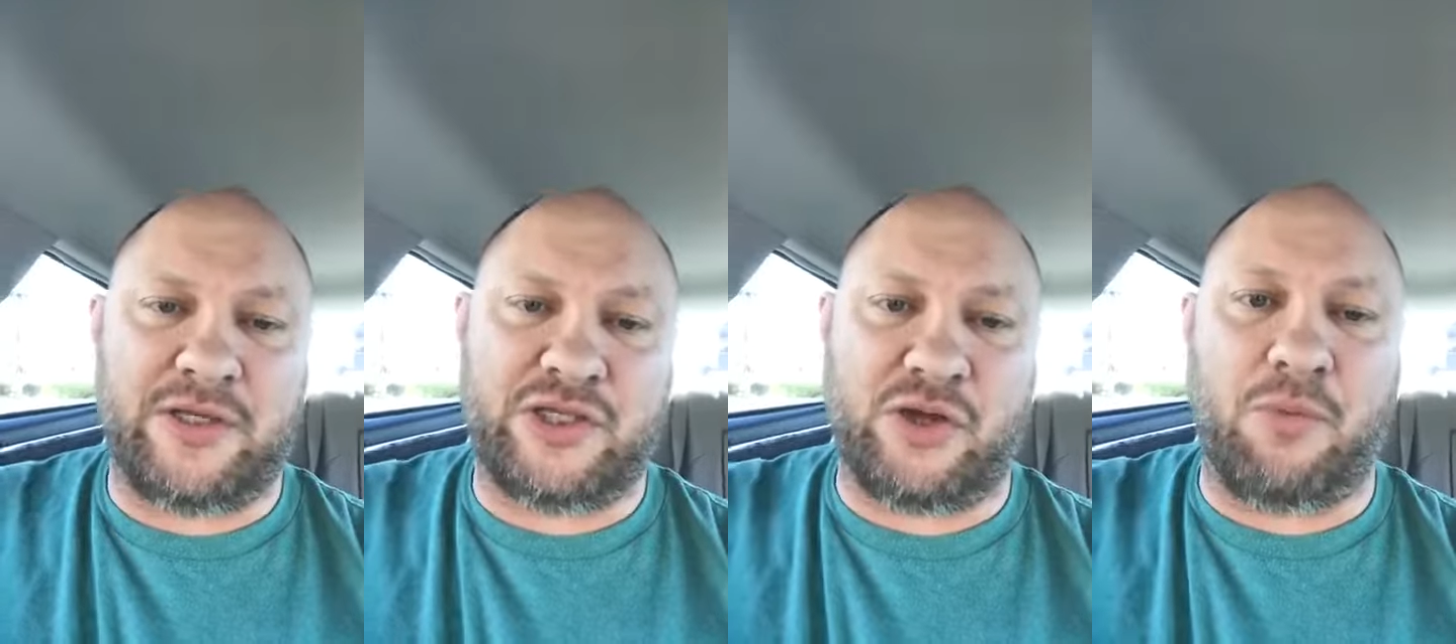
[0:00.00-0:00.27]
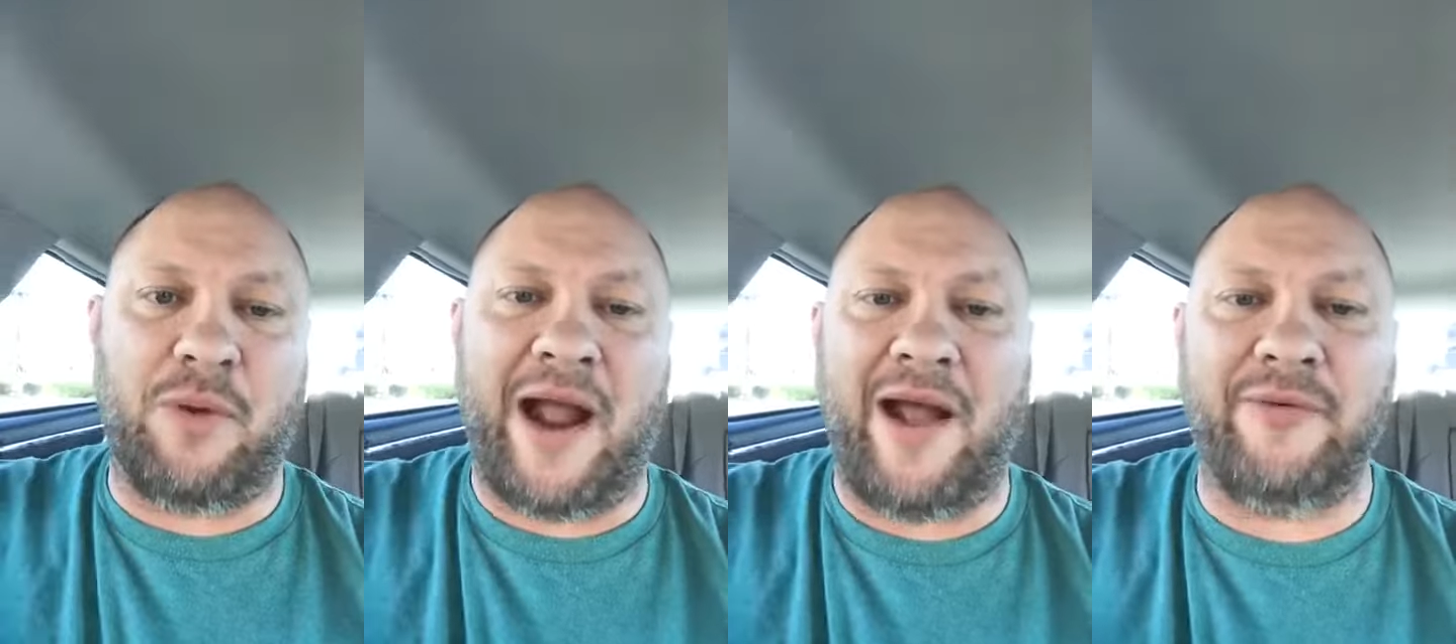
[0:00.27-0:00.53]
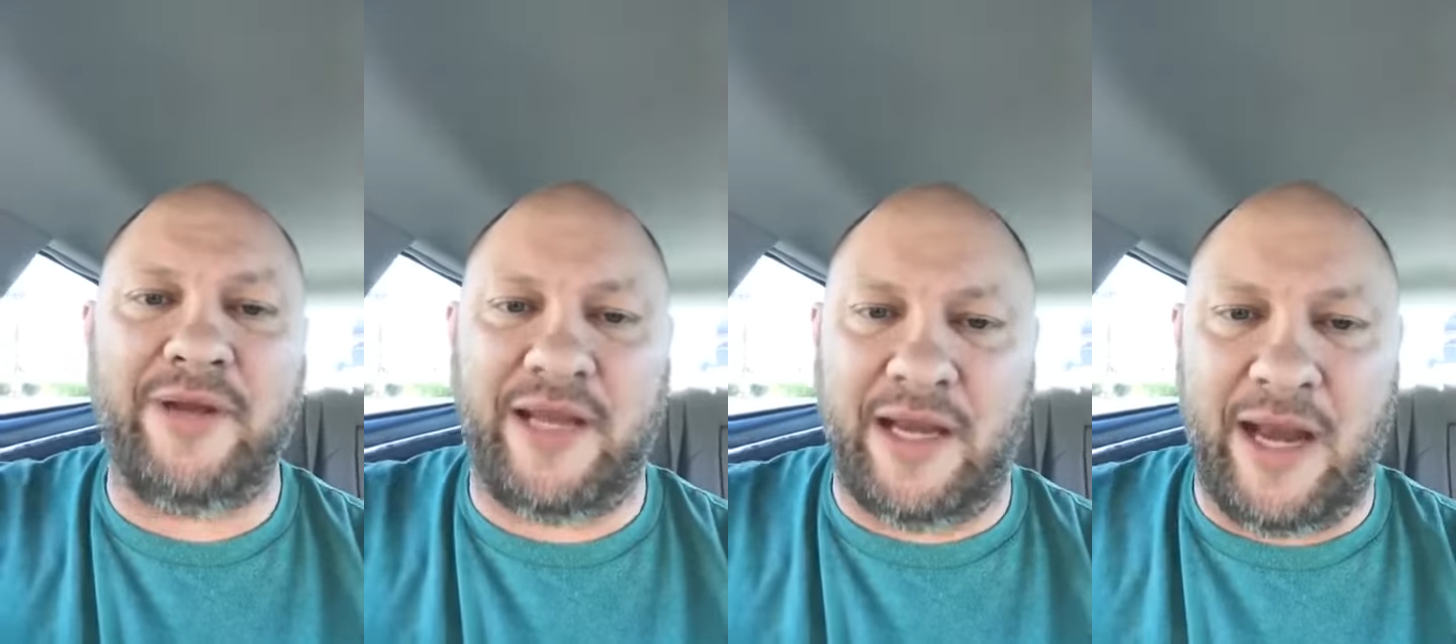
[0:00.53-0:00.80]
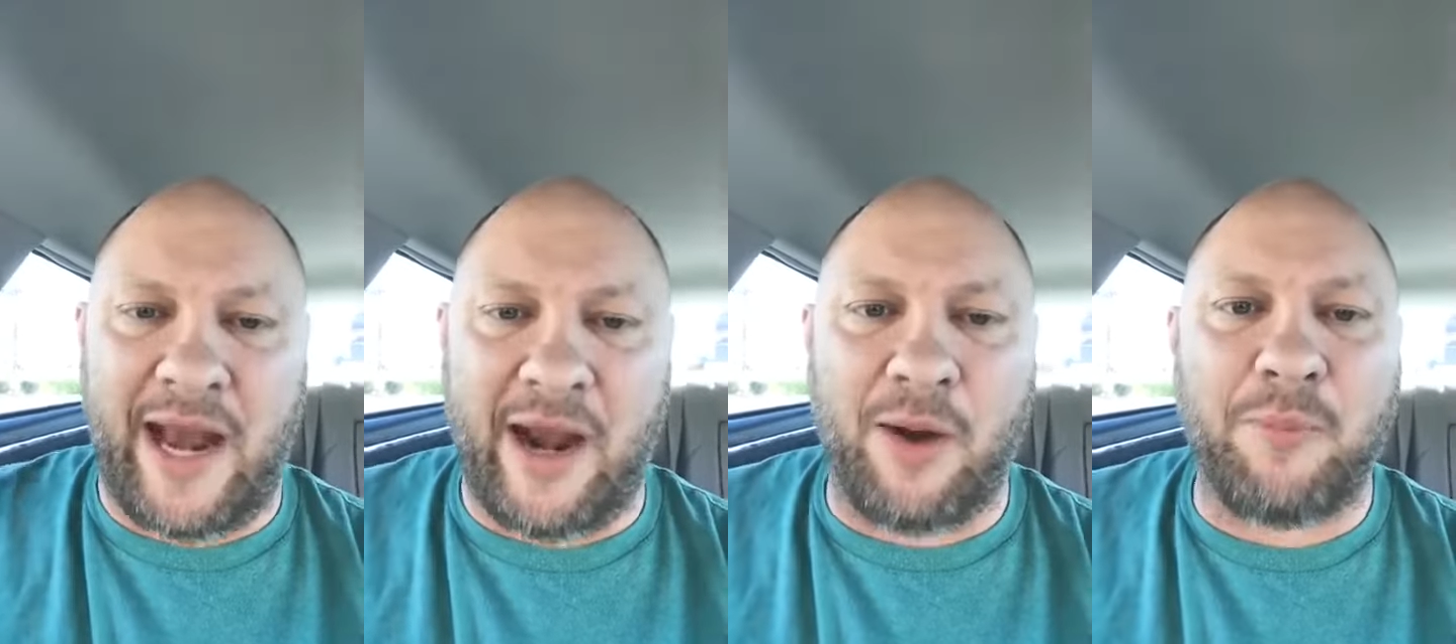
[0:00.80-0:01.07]

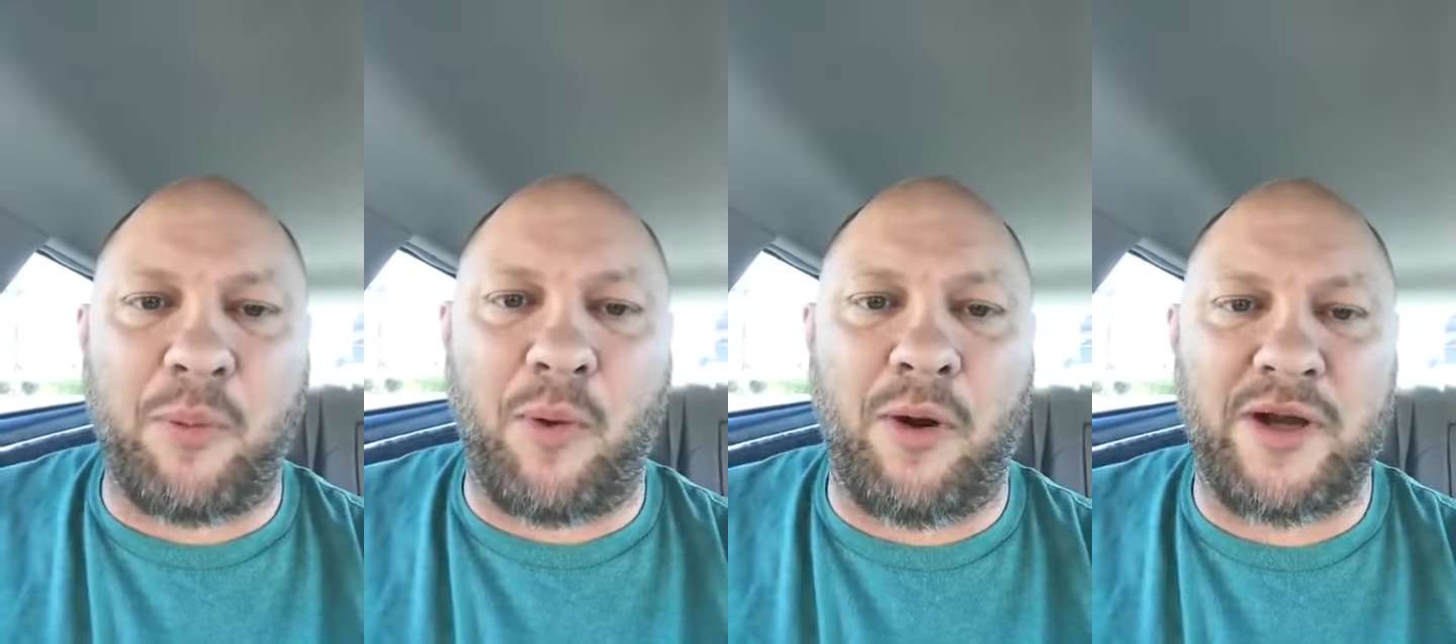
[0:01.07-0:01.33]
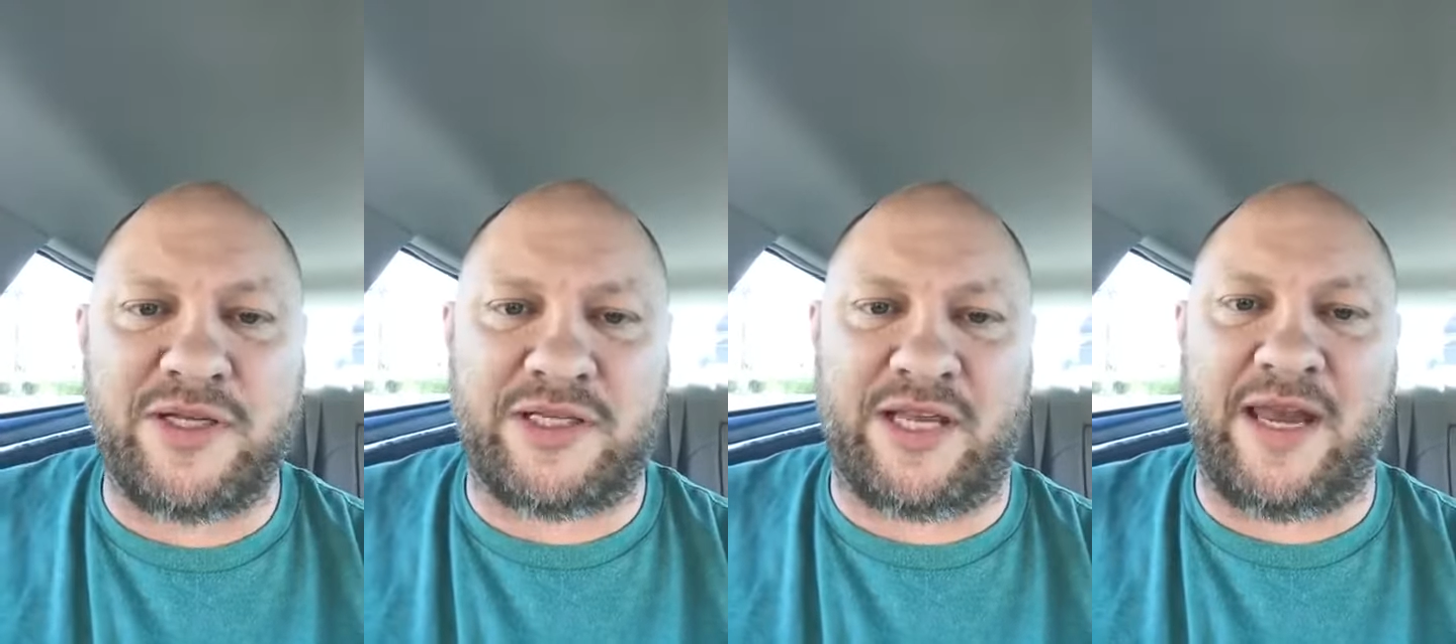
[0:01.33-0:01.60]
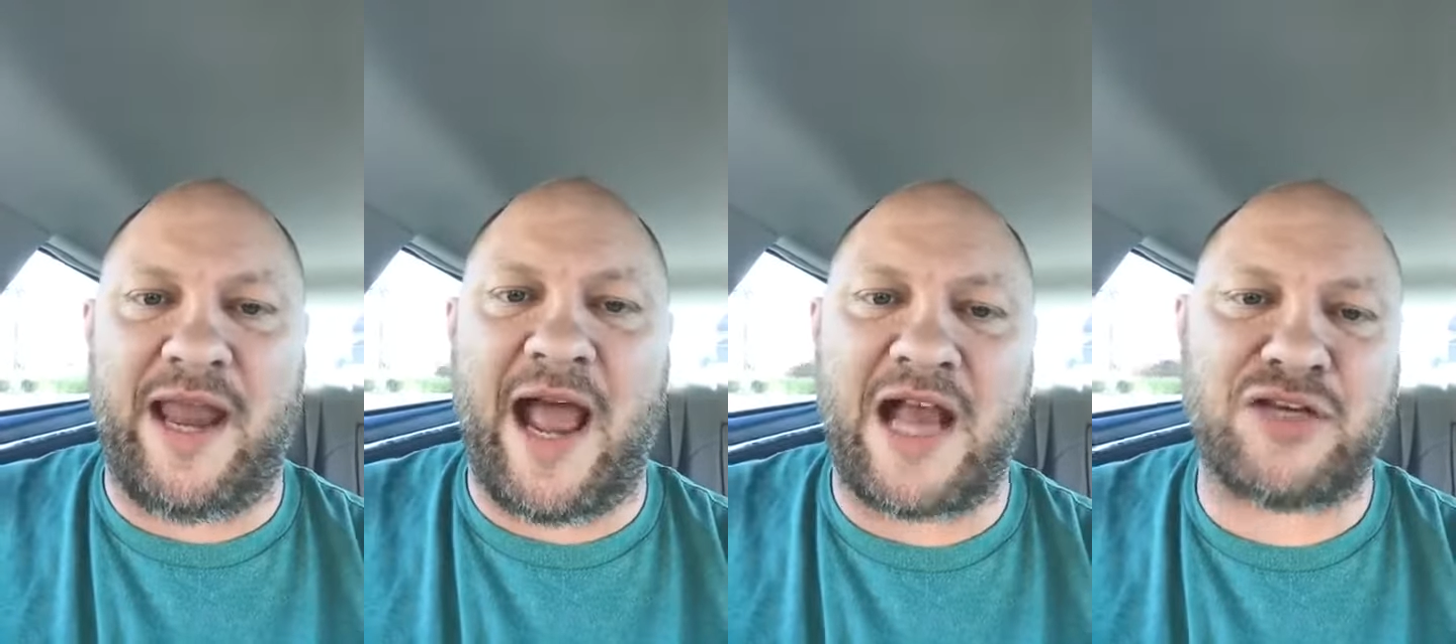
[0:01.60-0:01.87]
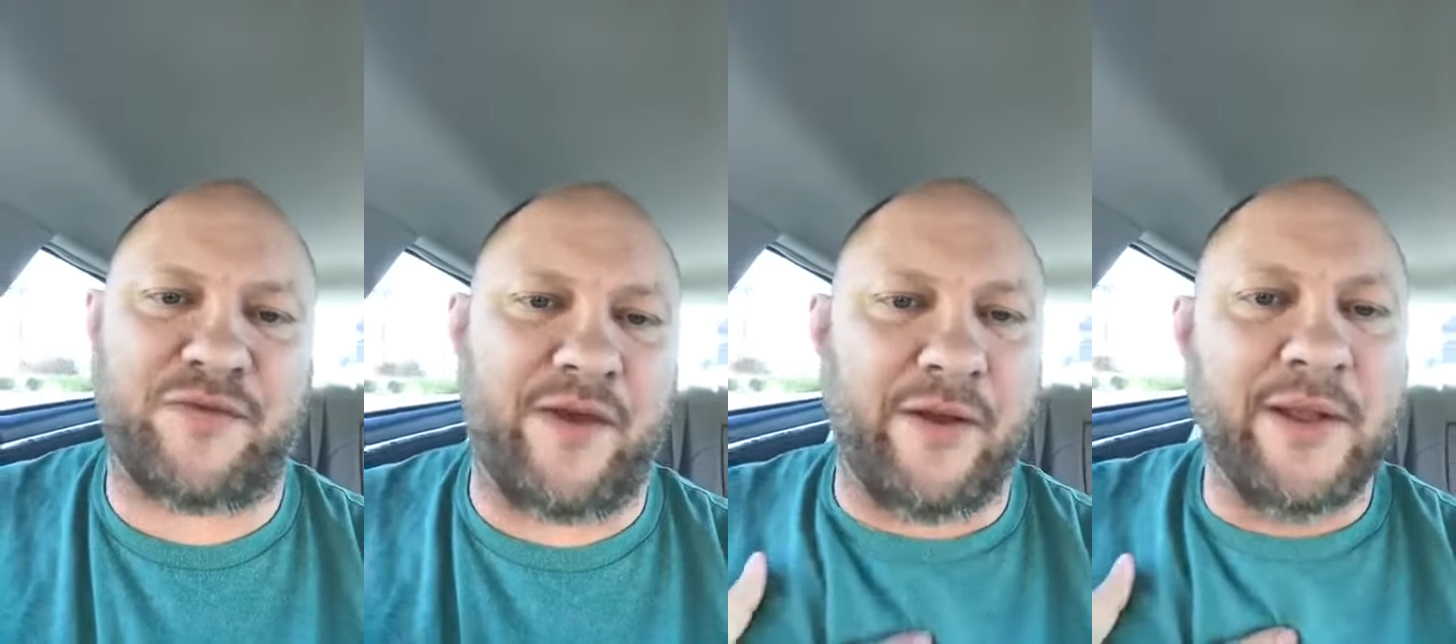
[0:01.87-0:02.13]
surrounding airports to
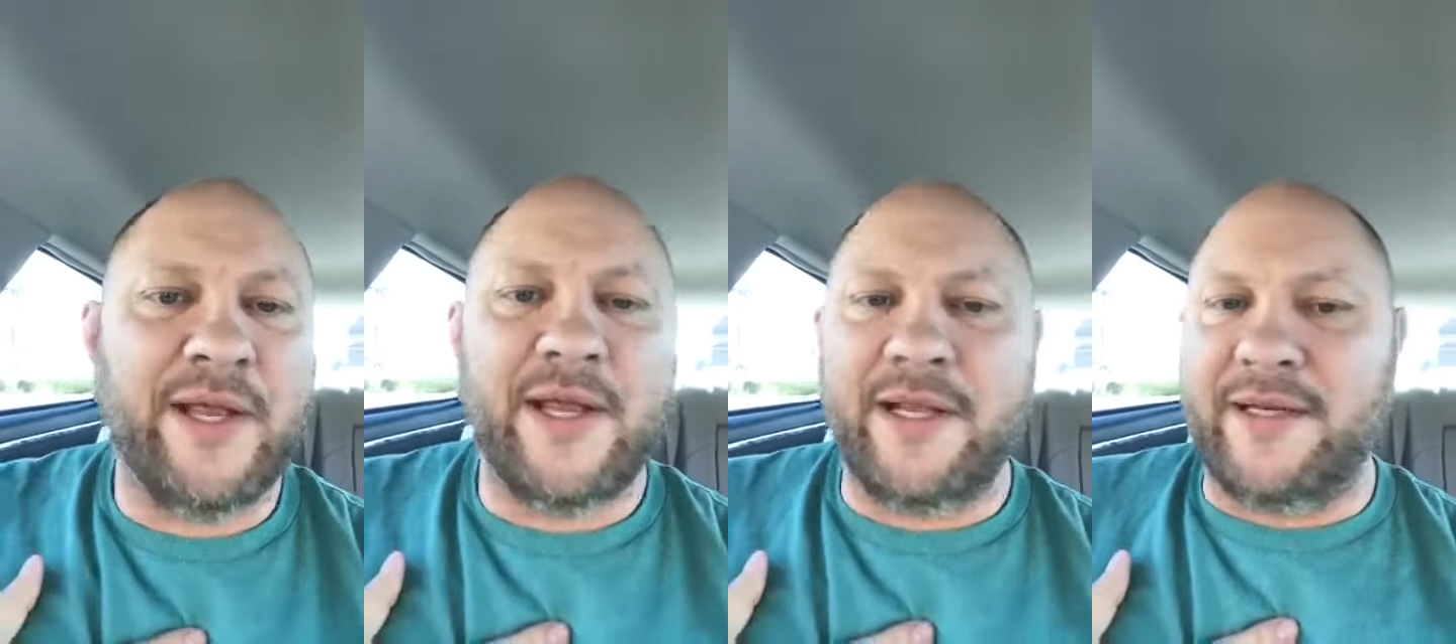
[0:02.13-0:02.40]
Nashville.